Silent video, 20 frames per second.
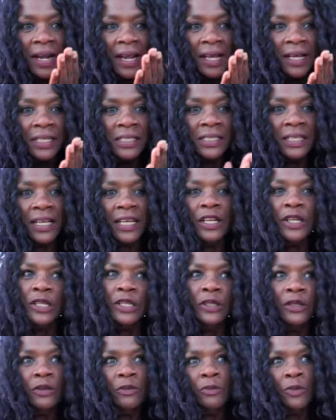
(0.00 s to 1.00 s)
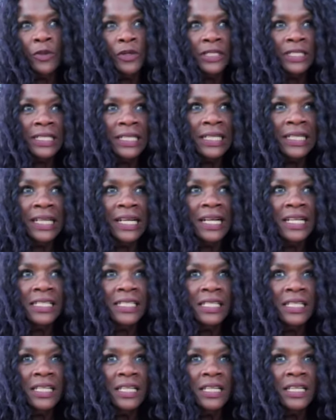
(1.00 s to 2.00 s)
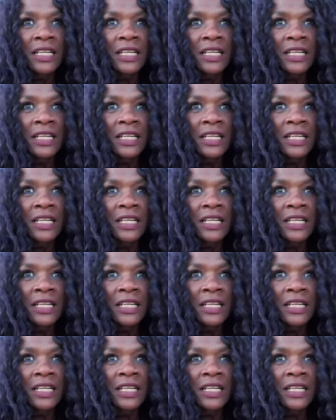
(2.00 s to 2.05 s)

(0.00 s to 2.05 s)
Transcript: hands like good little boys, I guess.